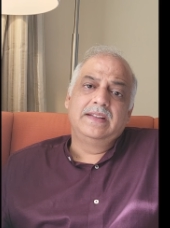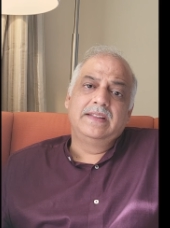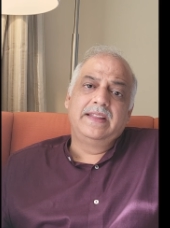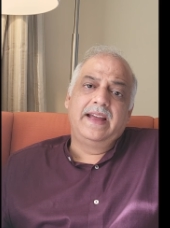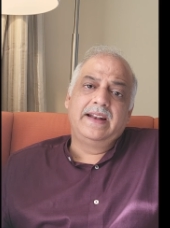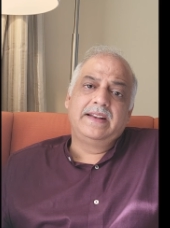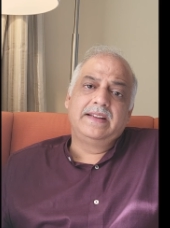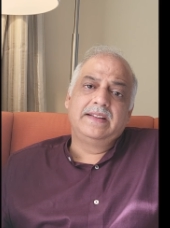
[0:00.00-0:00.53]

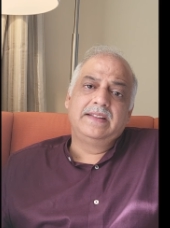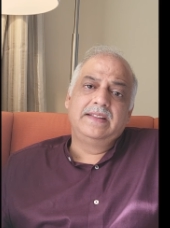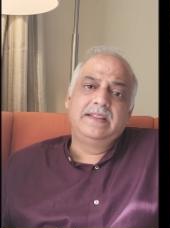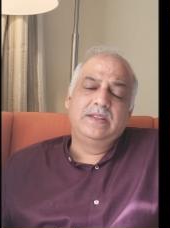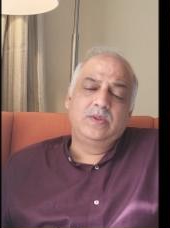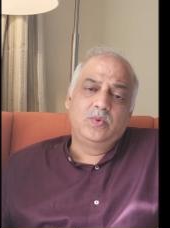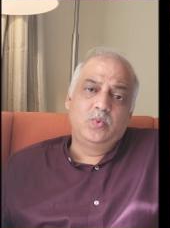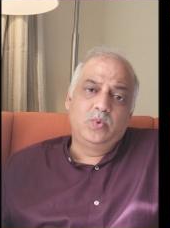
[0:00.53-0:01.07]
that the
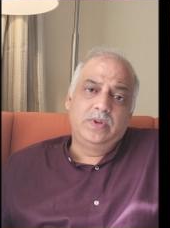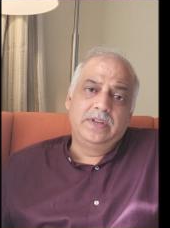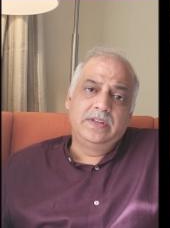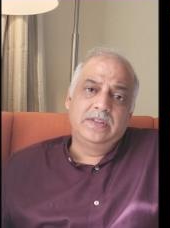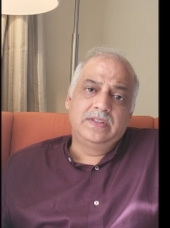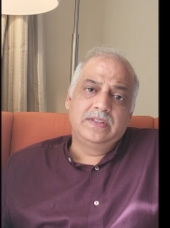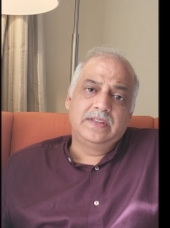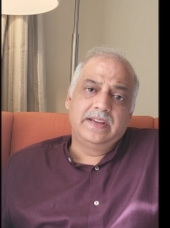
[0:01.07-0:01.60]

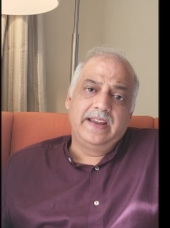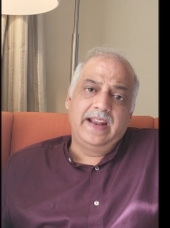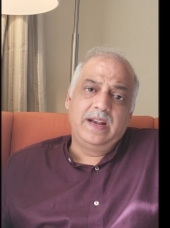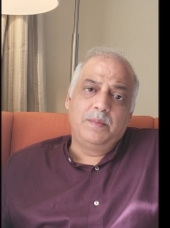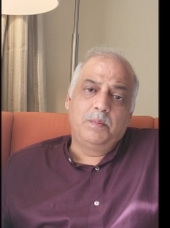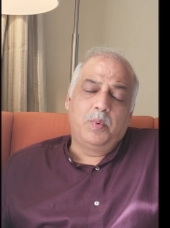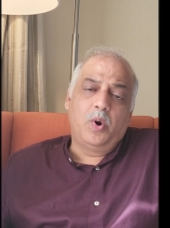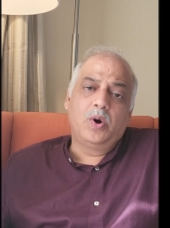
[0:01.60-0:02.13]
students
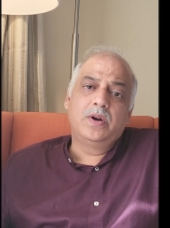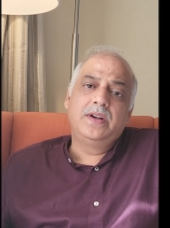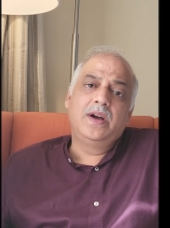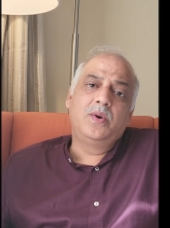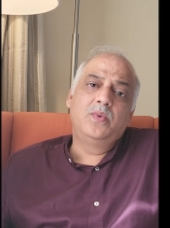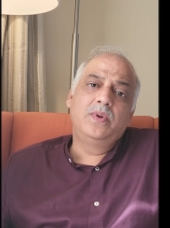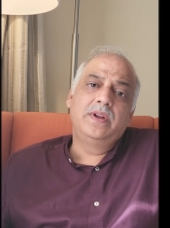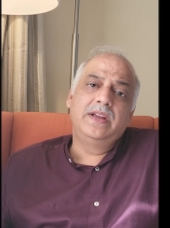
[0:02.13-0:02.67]
get bogged
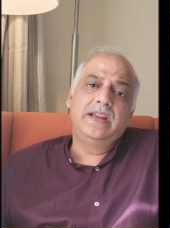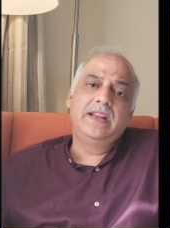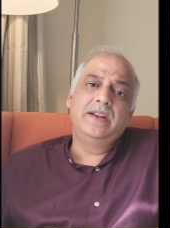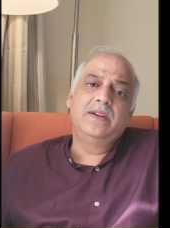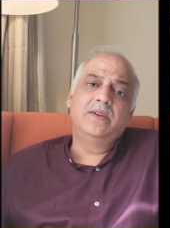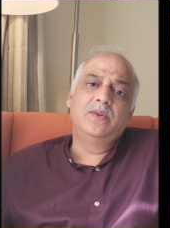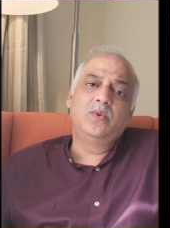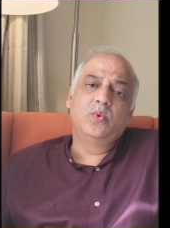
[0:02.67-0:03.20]
down
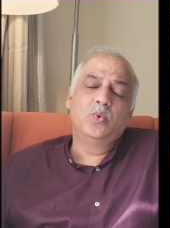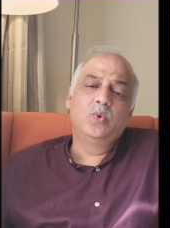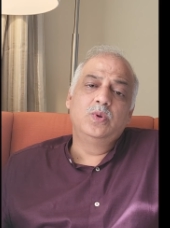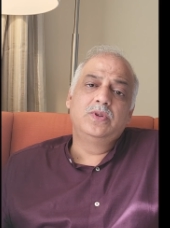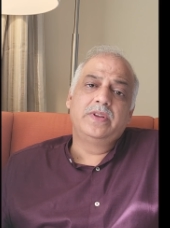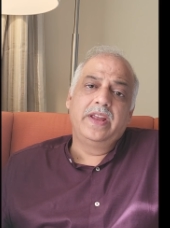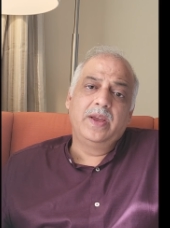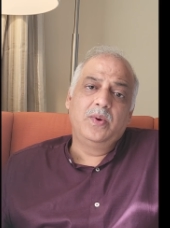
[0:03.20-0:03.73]
in
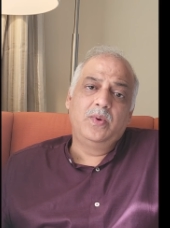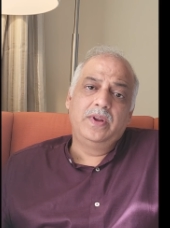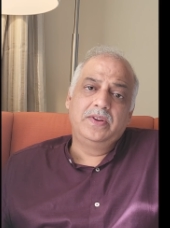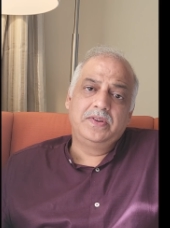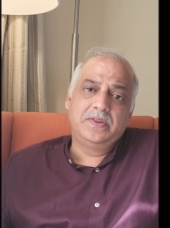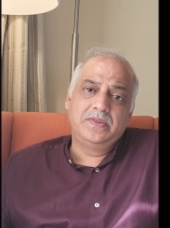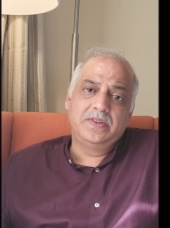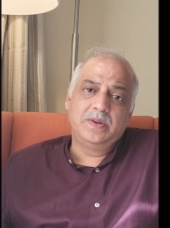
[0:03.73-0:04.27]
rules,
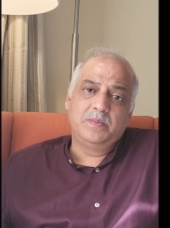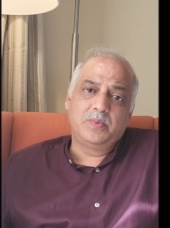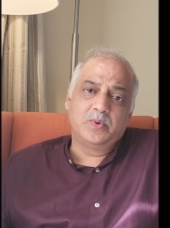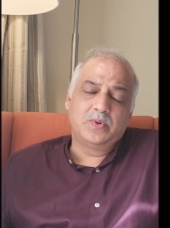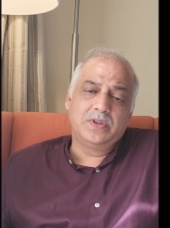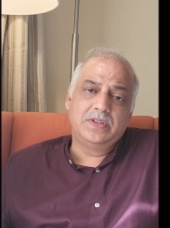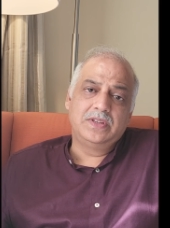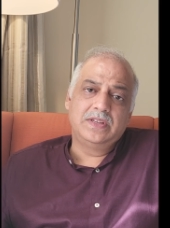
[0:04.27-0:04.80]
regulations and
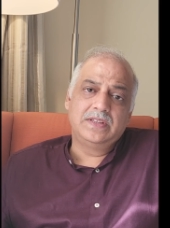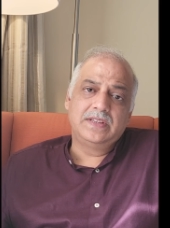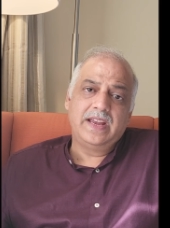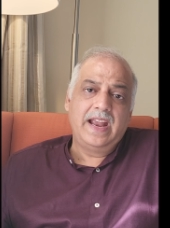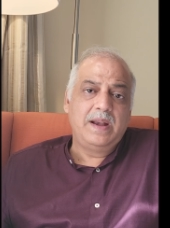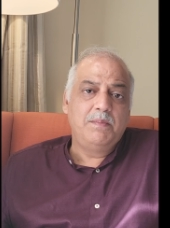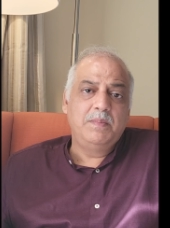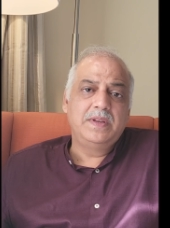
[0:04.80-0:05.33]
procedures
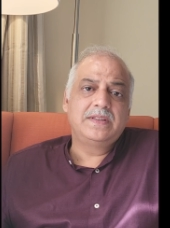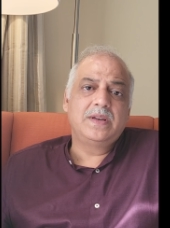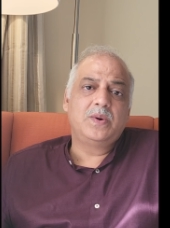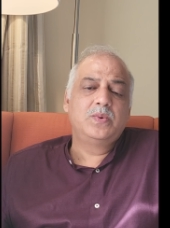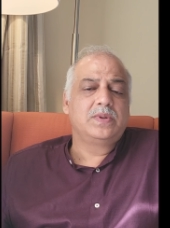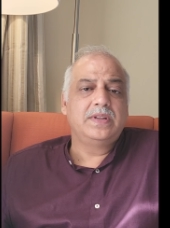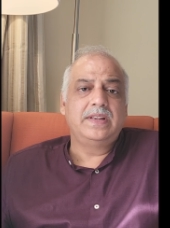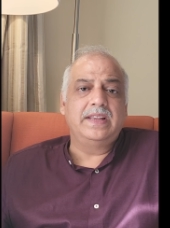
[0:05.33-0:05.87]
and miss
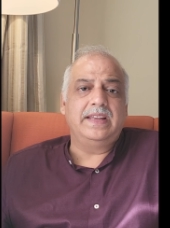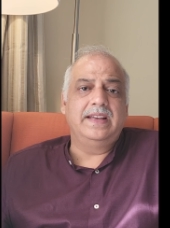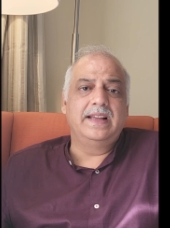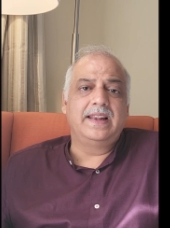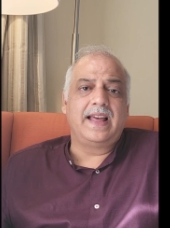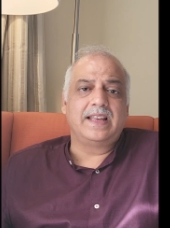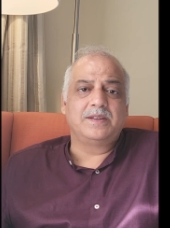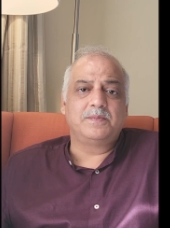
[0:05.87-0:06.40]
out the
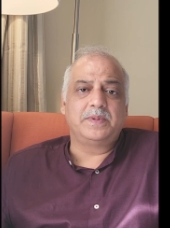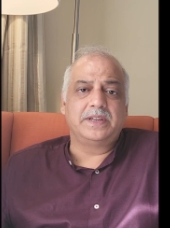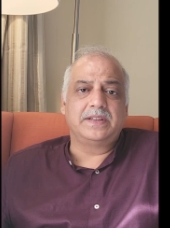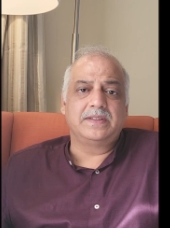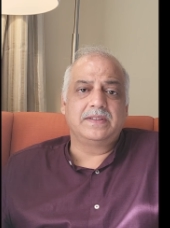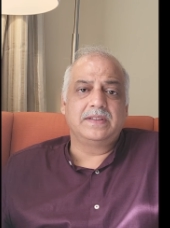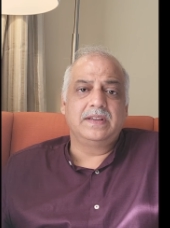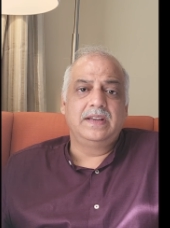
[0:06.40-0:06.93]
legal
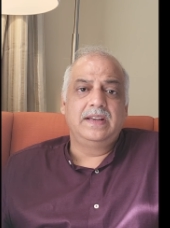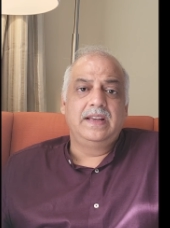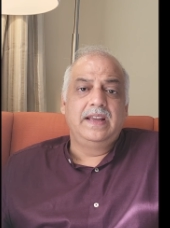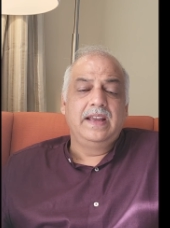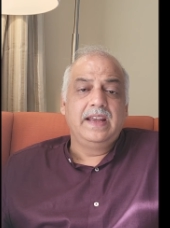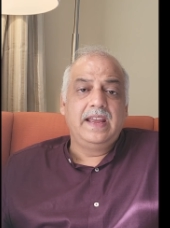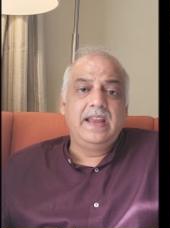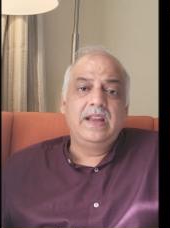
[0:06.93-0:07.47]
aspects.
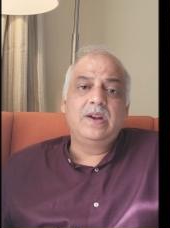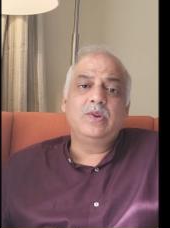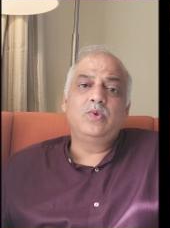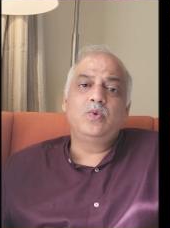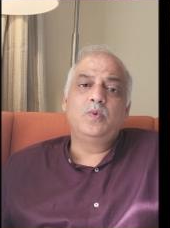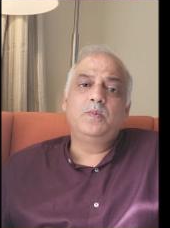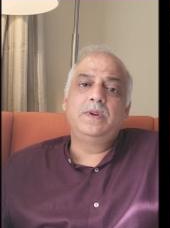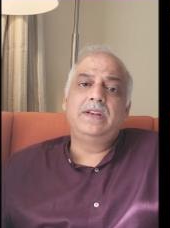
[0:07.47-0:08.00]
Care
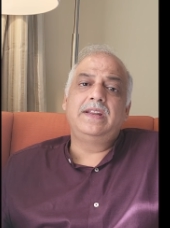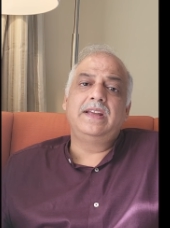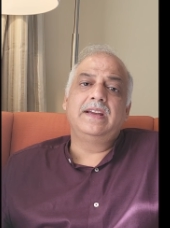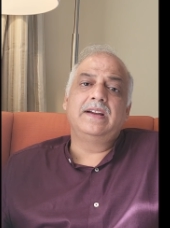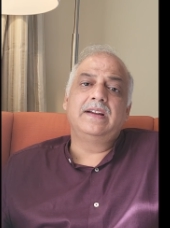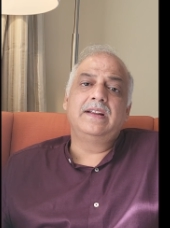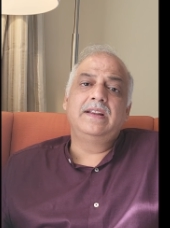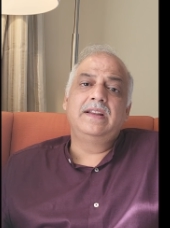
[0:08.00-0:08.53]
should be
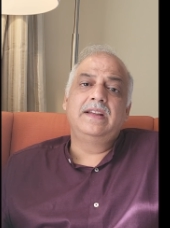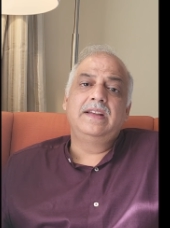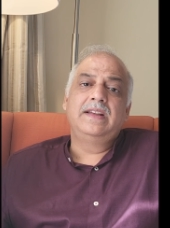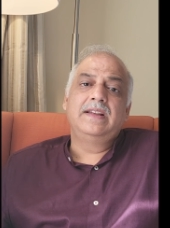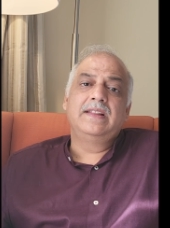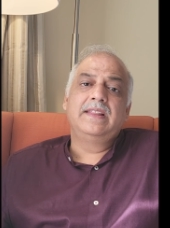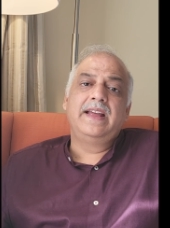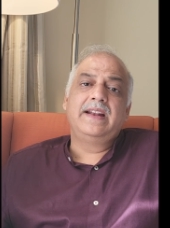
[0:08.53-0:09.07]
taken
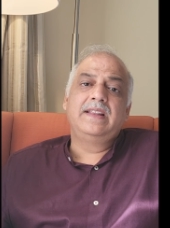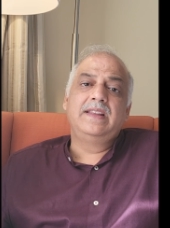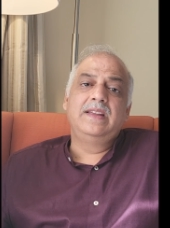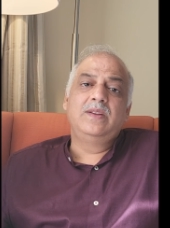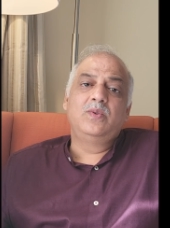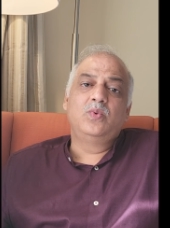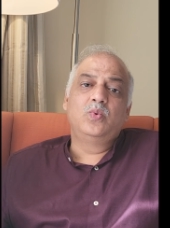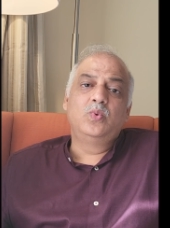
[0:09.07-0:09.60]
that
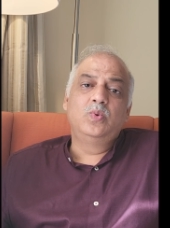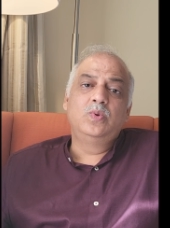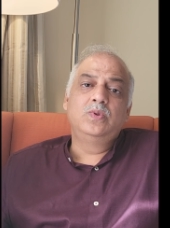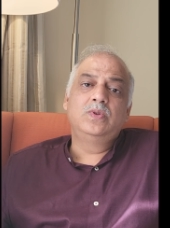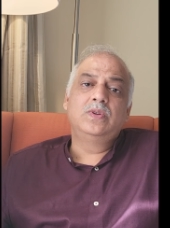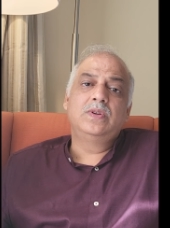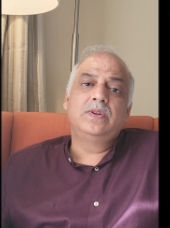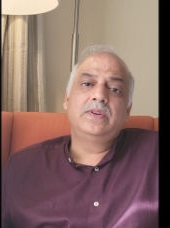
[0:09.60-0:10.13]
the rules,